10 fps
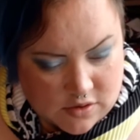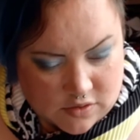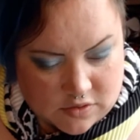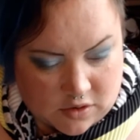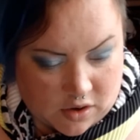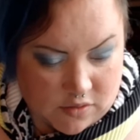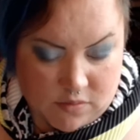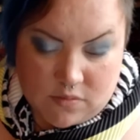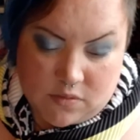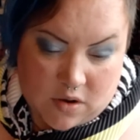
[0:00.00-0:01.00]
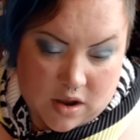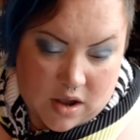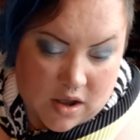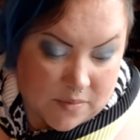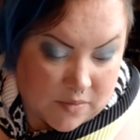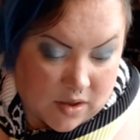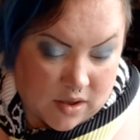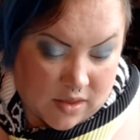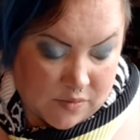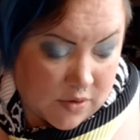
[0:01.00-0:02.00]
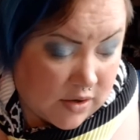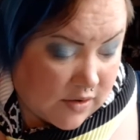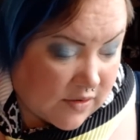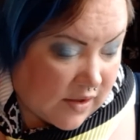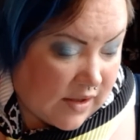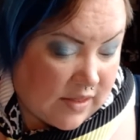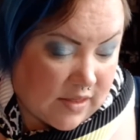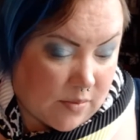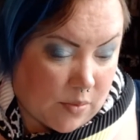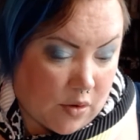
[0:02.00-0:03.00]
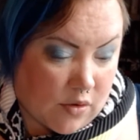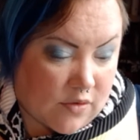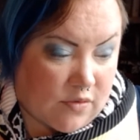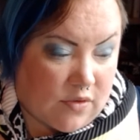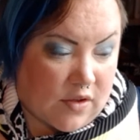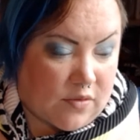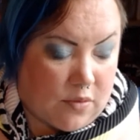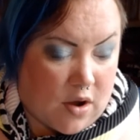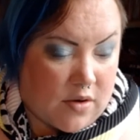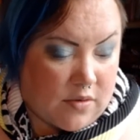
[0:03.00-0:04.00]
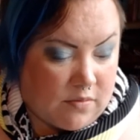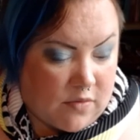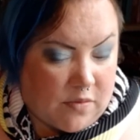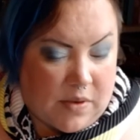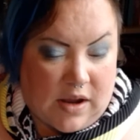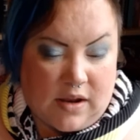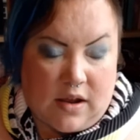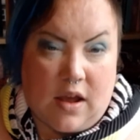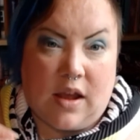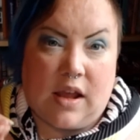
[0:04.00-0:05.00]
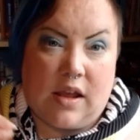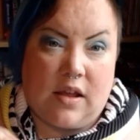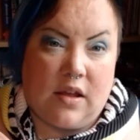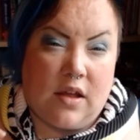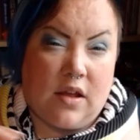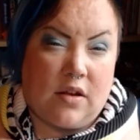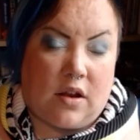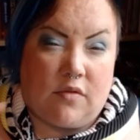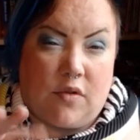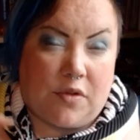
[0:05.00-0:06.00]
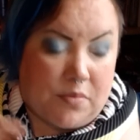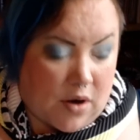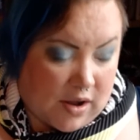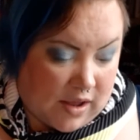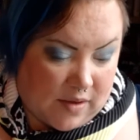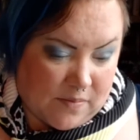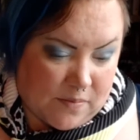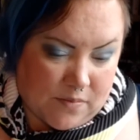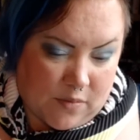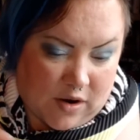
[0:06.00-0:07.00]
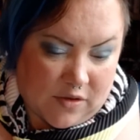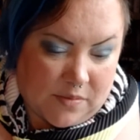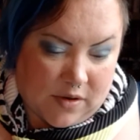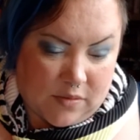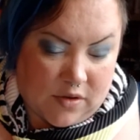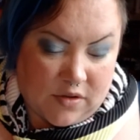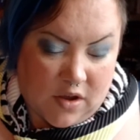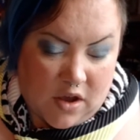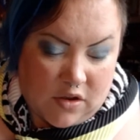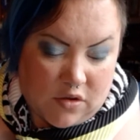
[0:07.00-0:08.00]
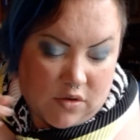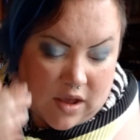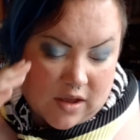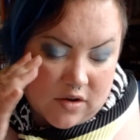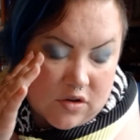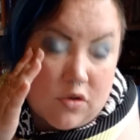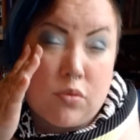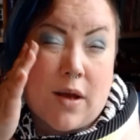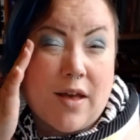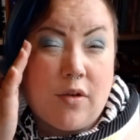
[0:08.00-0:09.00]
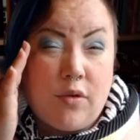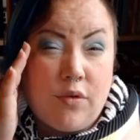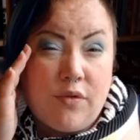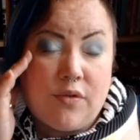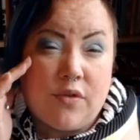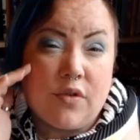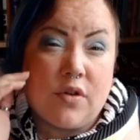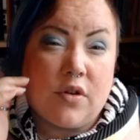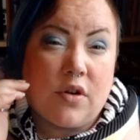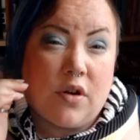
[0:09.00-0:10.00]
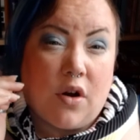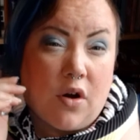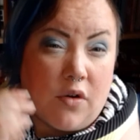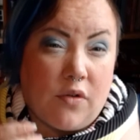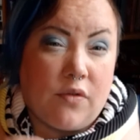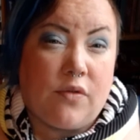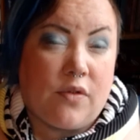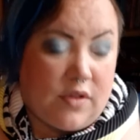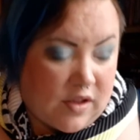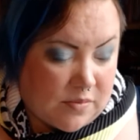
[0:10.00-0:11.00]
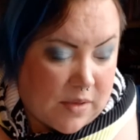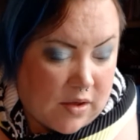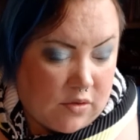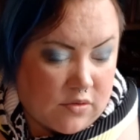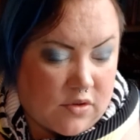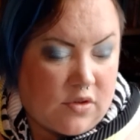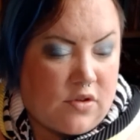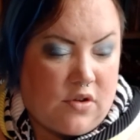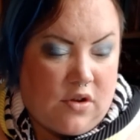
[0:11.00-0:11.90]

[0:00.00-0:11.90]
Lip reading: So, as well as in the box with this one, this being a like room spray and wax melt one, you get 12... of these melts.